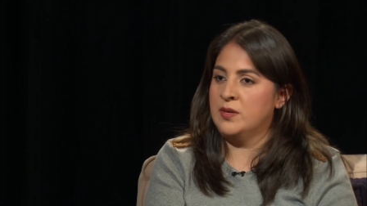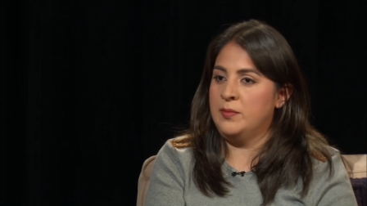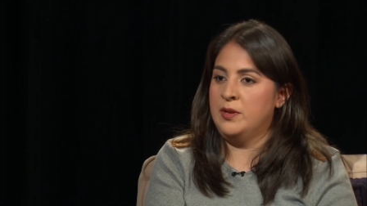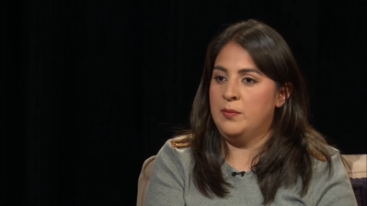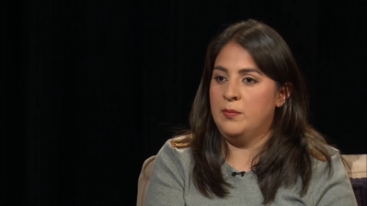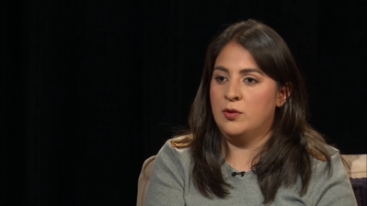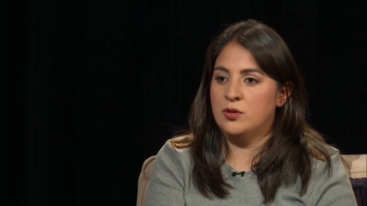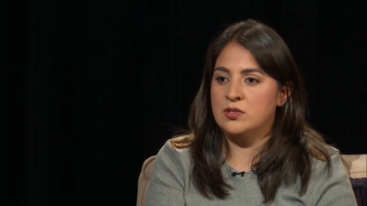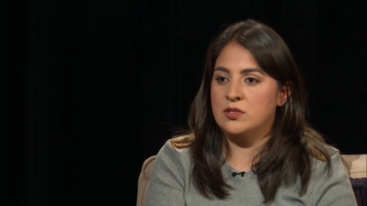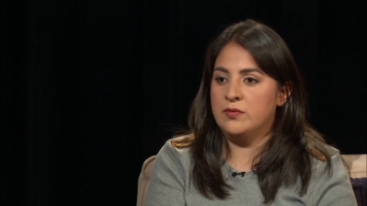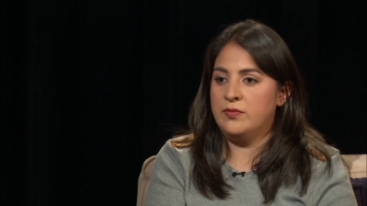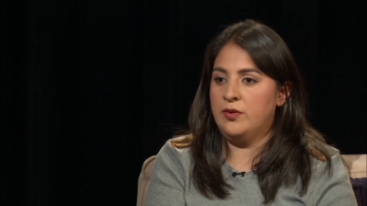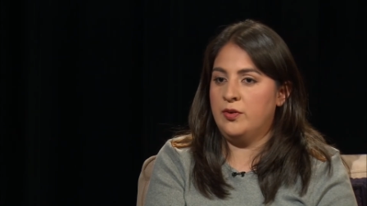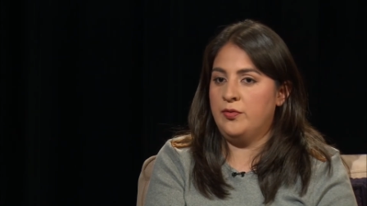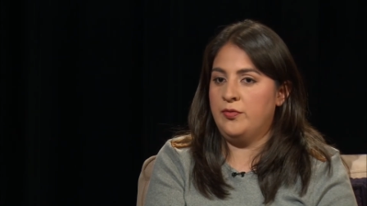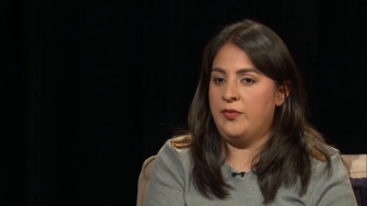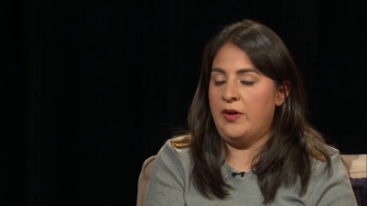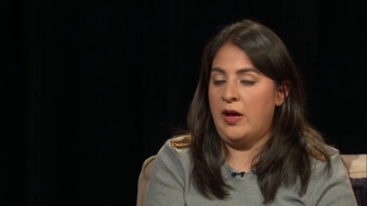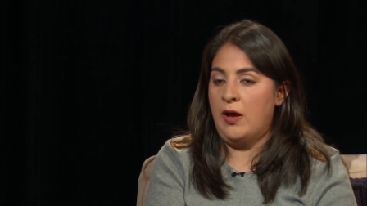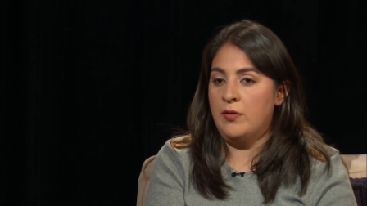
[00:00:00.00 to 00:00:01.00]
I mean, most of our
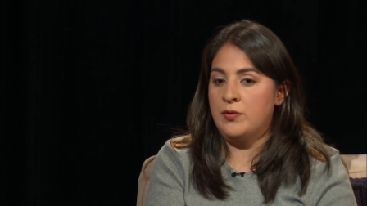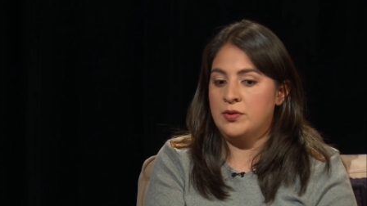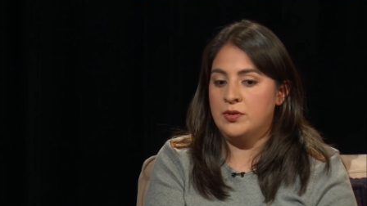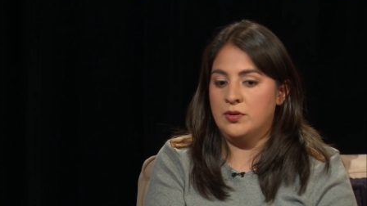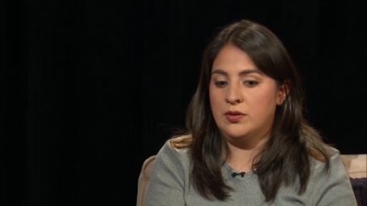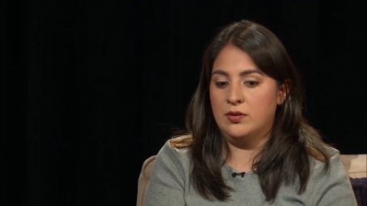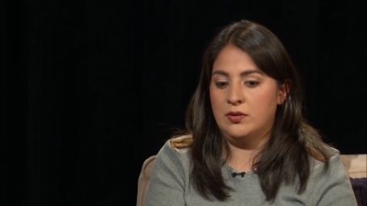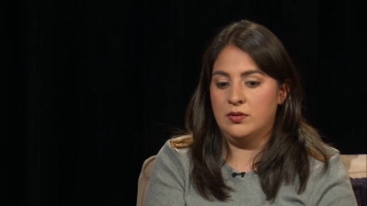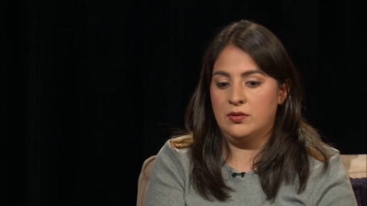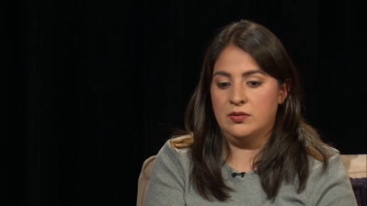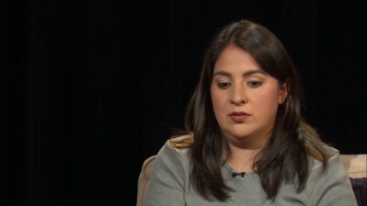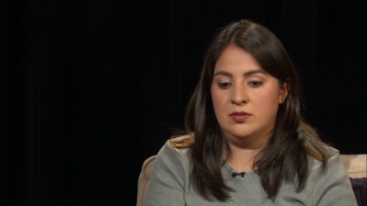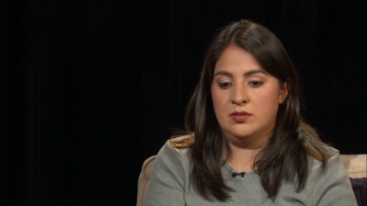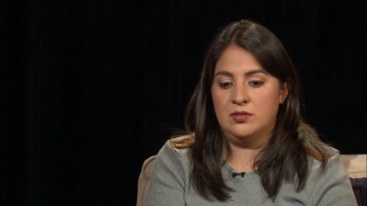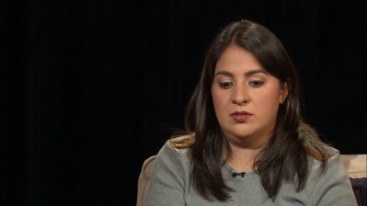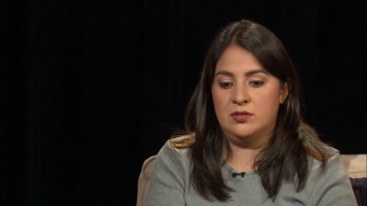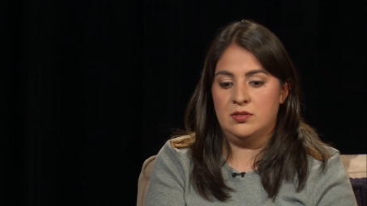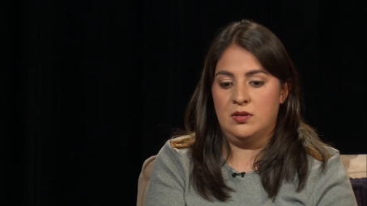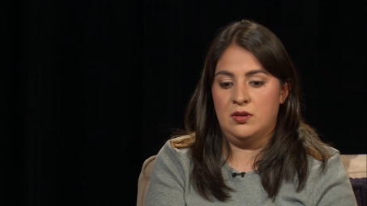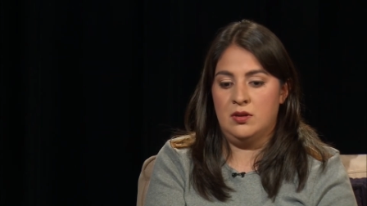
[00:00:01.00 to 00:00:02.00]

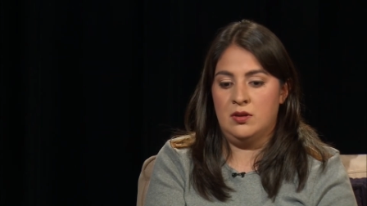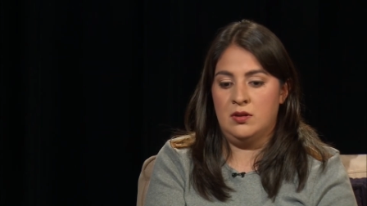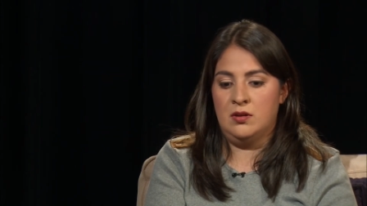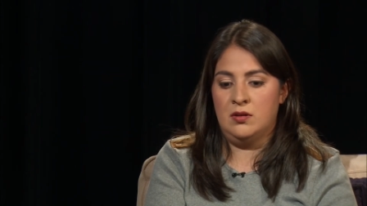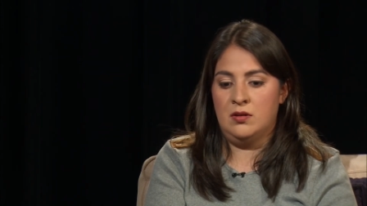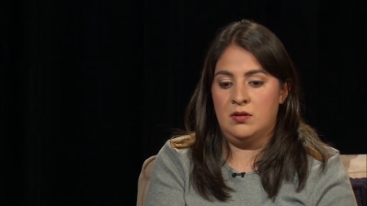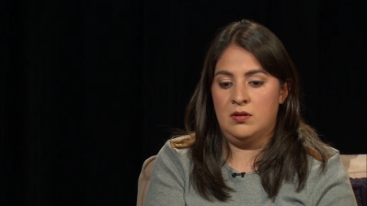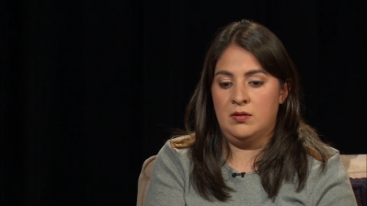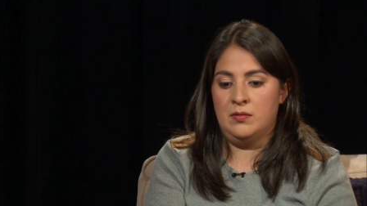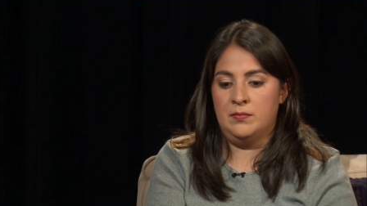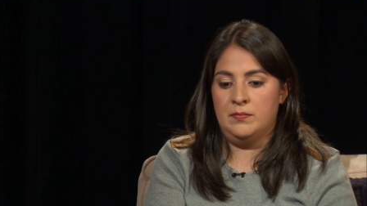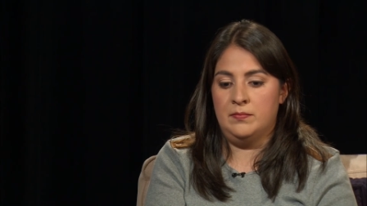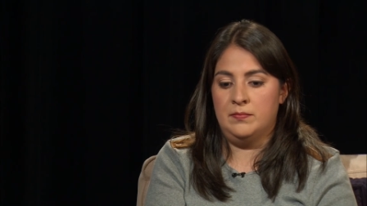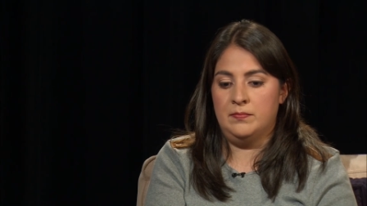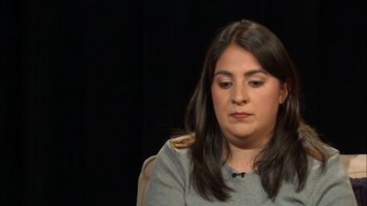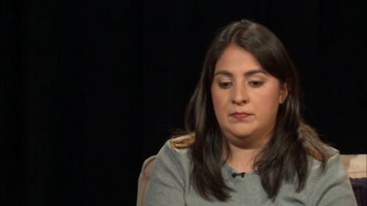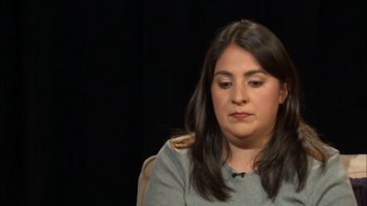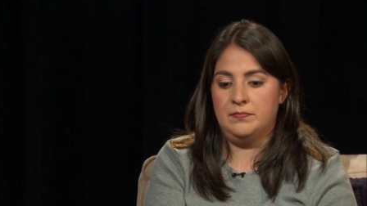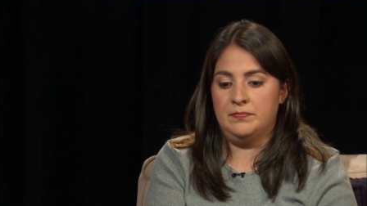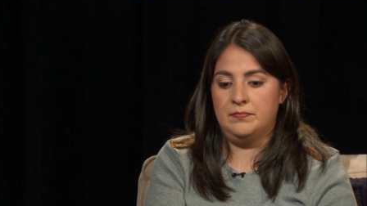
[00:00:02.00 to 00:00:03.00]
founders,
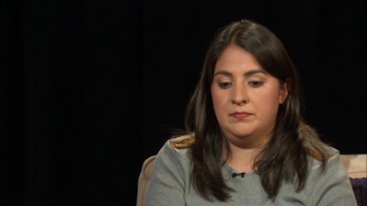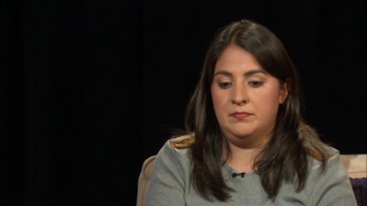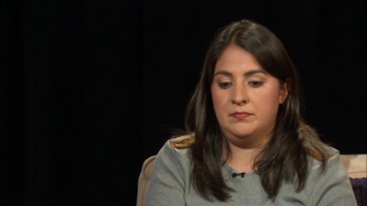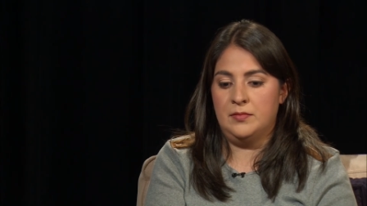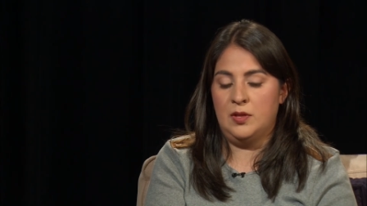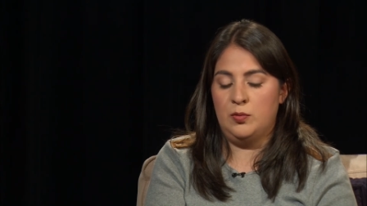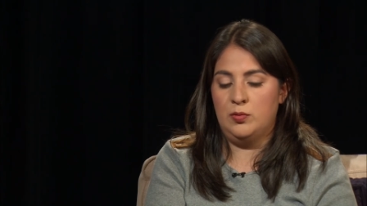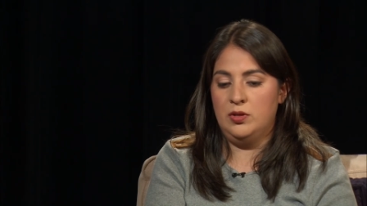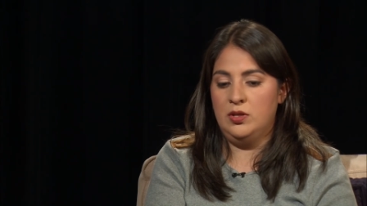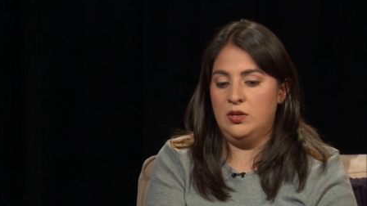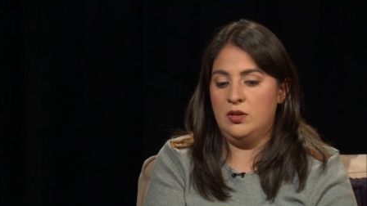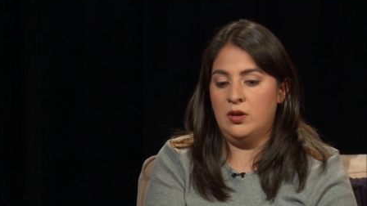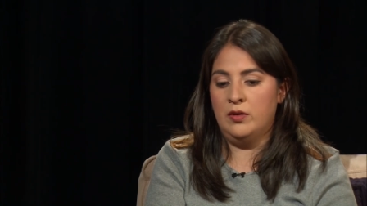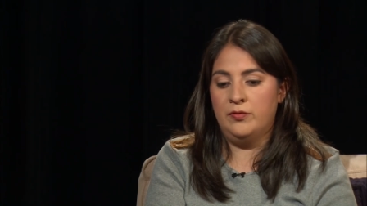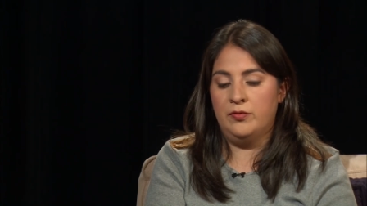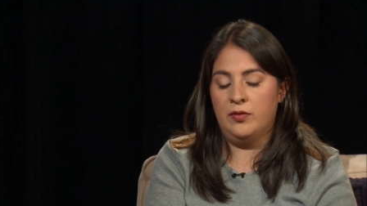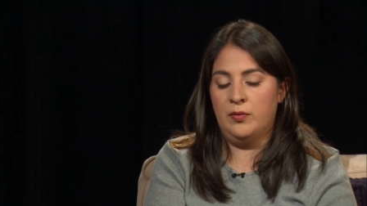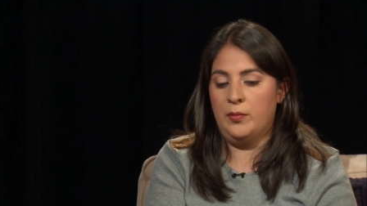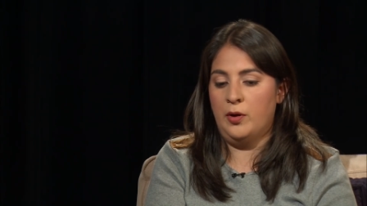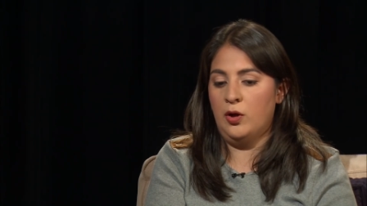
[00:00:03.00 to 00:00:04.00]
um, they really
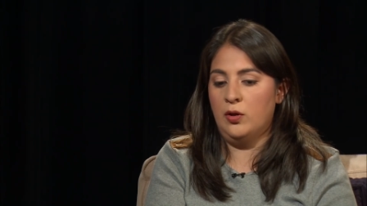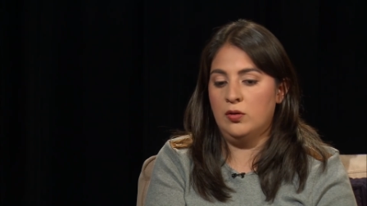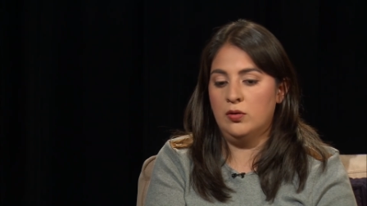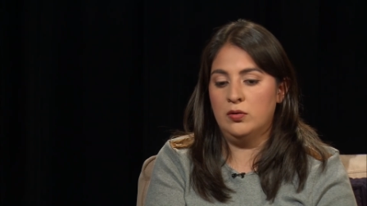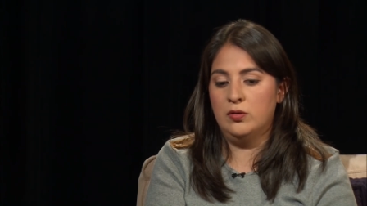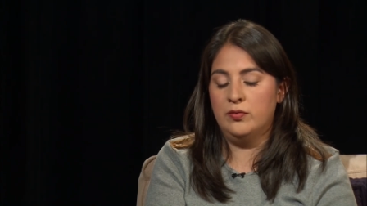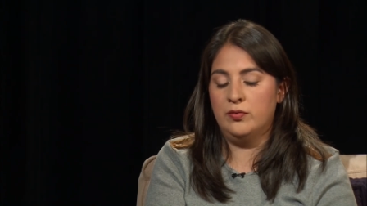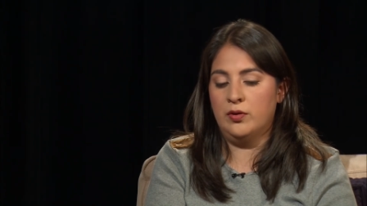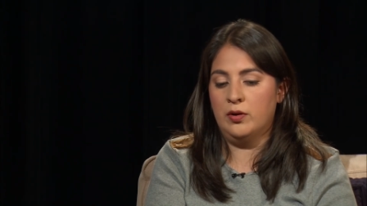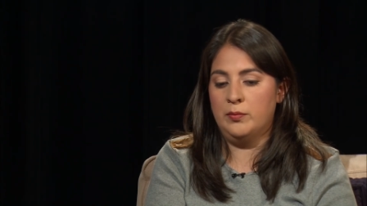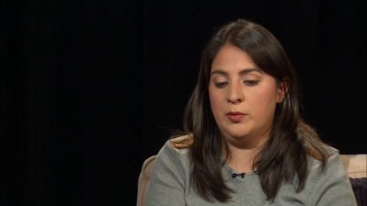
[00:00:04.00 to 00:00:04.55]
come from all over.